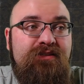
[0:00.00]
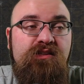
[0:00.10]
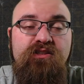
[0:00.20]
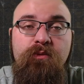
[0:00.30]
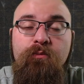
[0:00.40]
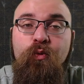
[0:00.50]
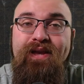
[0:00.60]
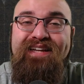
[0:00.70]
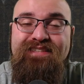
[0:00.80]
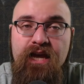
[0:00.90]
into this upcoming
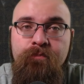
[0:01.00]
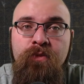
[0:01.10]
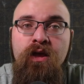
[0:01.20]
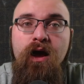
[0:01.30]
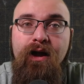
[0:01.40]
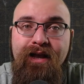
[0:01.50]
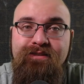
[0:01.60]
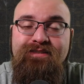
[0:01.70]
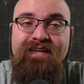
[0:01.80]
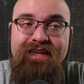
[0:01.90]
weekend's game
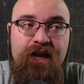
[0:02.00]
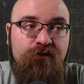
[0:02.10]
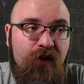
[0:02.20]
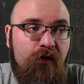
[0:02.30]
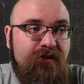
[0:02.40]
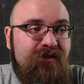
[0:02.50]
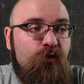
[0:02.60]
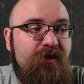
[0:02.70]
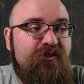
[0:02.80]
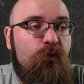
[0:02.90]
against the Atlanta Falcons. Now, the
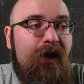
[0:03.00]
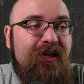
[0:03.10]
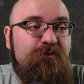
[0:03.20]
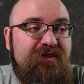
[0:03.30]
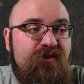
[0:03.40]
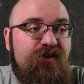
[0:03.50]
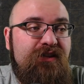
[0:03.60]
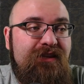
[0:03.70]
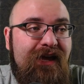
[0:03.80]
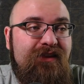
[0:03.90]
reason why I
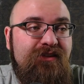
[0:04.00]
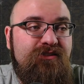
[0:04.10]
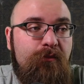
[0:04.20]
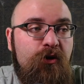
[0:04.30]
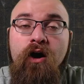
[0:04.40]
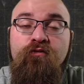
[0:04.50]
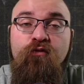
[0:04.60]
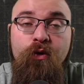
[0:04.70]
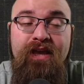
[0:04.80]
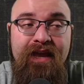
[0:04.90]
specifically like this number of
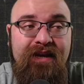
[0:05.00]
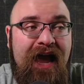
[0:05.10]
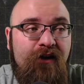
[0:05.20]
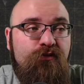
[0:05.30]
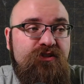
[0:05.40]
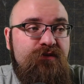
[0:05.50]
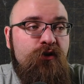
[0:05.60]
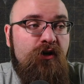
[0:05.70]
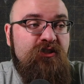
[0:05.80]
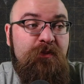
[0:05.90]
48.5
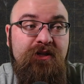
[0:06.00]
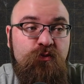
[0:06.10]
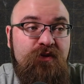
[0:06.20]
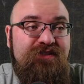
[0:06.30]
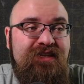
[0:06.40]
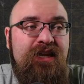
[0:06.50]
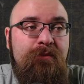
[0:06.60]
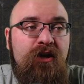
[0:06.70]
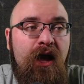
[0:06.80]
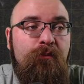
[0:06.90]
receiving yards is because we've seen him
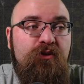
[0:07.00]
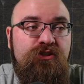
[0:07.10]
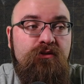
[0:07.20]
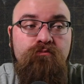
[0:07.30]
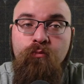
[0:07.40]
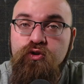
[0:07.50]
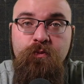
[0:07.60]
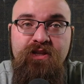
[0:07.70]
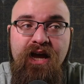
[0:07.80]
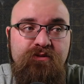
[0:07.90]
accomplish it
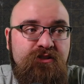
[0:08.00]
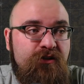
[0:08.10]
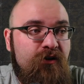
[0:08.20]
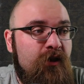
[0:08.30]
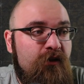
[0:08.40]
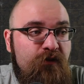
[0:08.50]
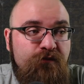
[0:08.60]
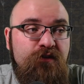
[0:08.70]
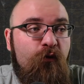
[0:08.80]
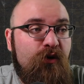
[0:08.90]
multiple times this year.
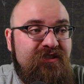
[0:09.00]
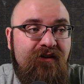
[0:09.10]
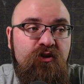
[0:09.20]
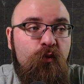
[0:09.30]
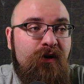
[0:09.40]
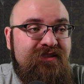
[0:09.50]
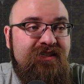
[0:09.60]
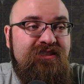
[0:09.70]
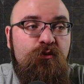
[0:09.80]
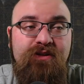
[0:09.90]
54, 71,
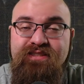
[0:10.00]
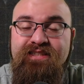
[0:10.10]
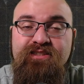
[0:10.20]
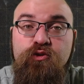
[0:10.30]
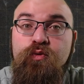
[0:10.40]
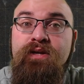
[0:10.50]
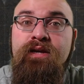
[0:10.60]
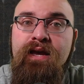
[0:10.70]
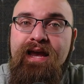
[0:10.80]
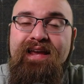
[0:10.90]
61,
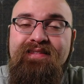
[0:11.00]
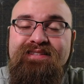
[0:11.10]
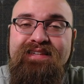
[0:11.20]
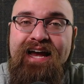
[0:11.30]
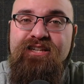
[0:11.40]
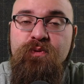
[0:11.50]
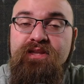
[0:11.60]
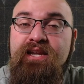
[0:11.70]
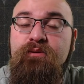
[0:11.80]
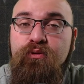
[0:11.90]
63 in this last week
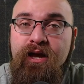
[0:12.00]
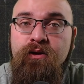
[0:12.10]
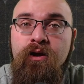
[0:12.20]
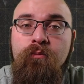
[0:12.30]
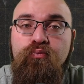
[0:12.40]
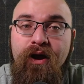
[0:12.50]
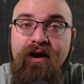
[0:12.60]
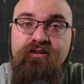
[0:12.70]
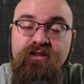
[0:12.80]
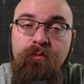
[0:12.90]
that he played
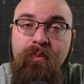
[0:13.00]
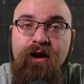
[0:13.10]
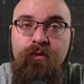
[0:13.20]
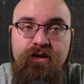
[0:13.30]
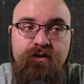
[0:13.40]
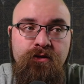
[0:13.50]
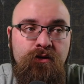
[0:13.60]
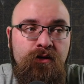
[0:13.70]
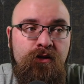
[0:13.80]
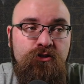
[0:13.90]
prior to the bye week.
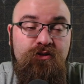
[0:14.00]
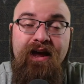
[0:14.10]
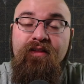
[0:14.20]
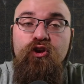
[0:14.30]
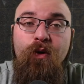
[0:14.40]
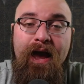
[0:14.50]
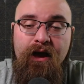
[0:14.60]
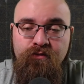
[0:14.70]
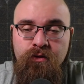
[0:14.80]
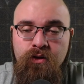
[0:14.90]
So now that you have